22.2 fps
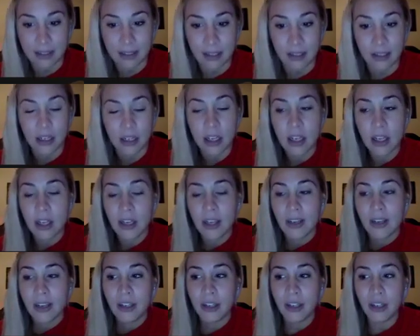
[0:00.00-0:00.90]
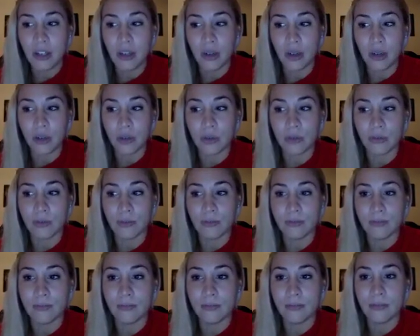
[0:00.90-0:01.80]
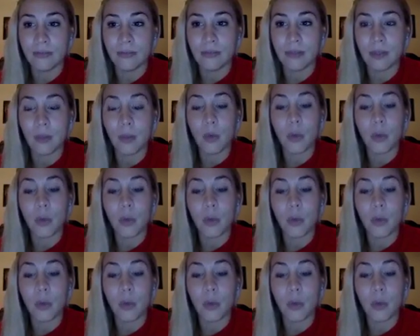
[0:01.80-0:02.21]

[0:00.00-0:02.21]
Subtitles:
And, you know, the